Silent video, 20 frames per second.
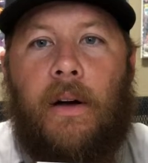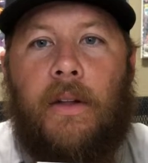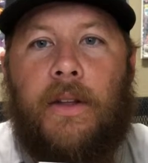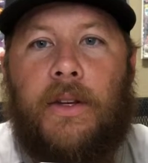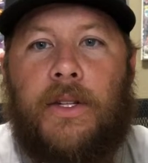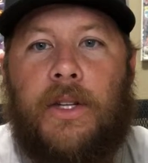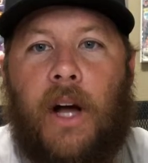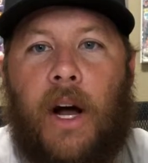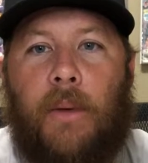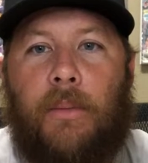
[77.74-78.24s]

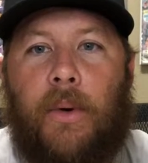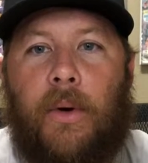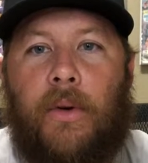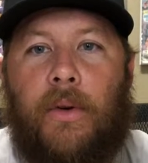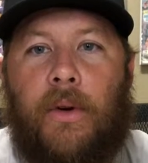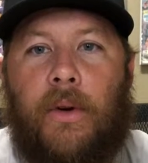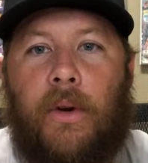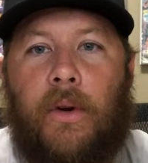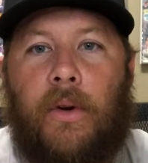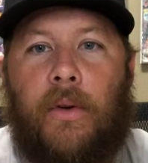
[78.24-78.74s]
The shop
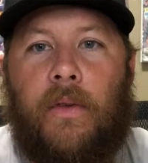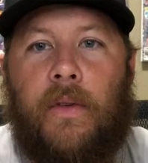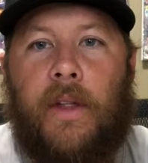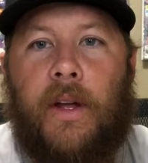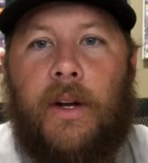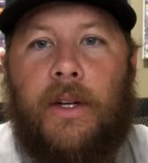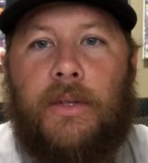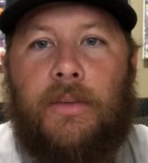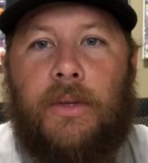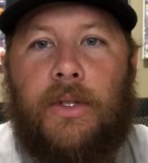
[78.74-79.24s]
owner over
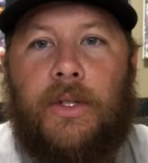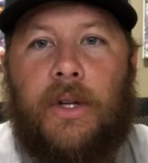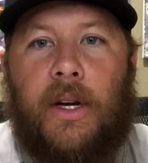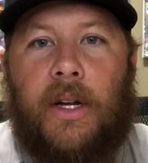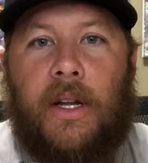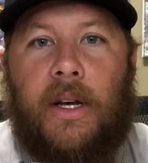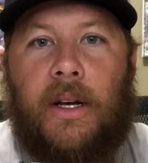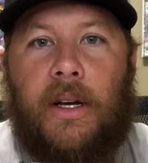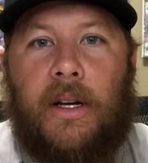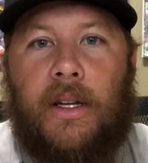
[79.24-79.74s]
there has been
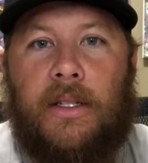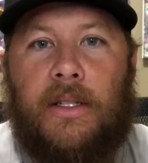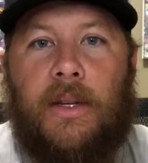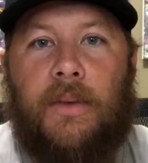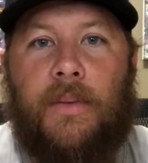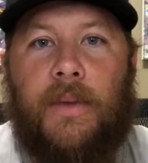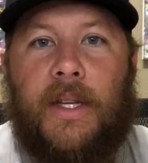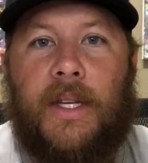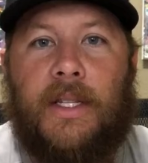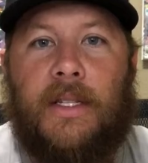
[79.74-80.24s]
trying to hunt
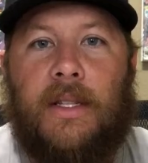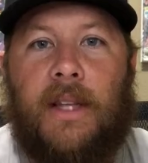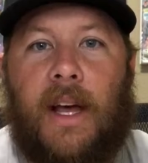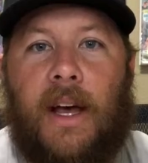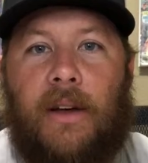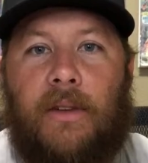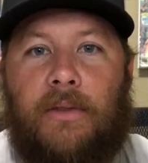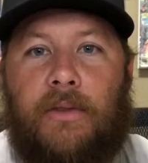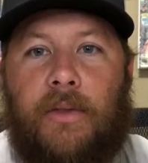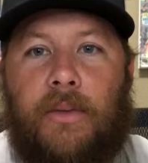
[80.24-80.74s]
some of these
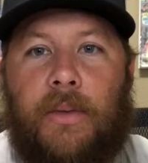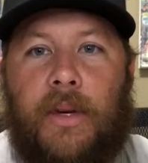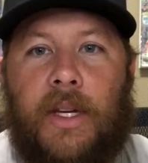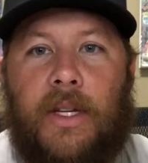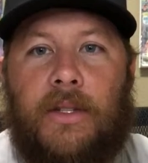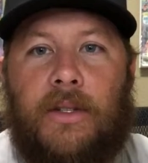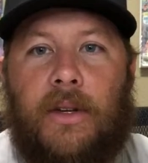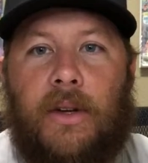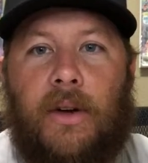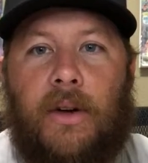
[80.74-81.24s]
down for
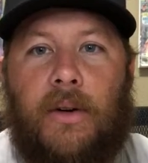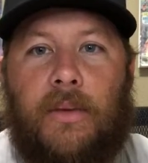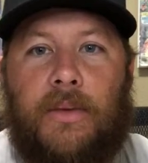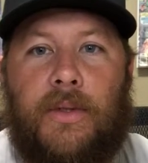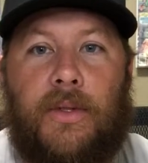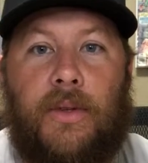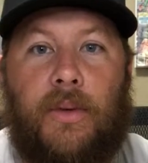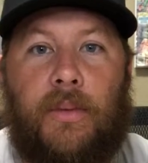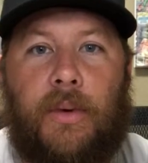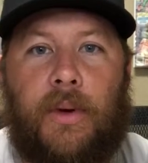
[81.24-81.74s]
me, so I'm
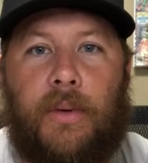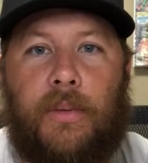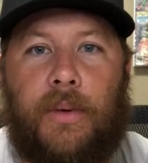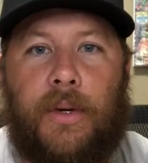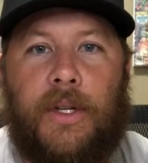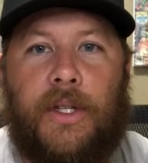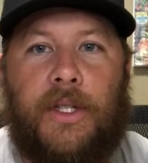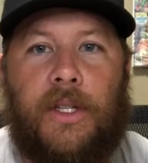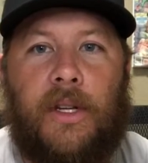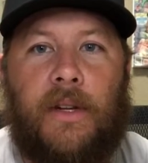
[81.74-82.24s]
super
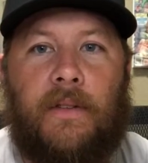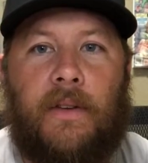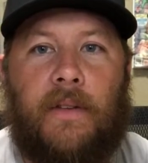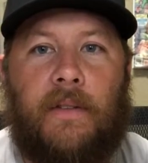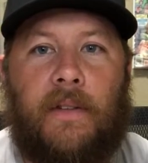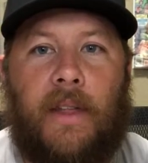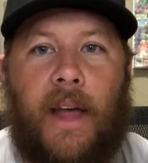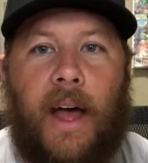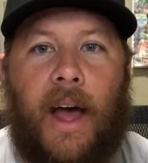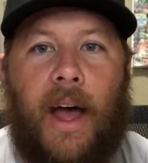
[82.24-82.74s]
appreciative
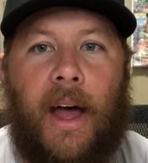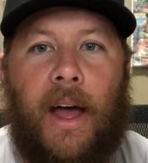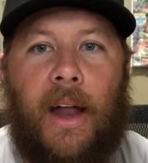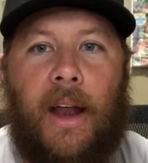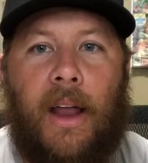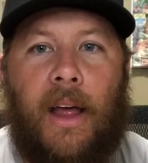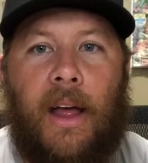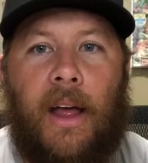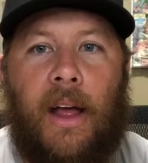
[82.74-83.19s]
of that.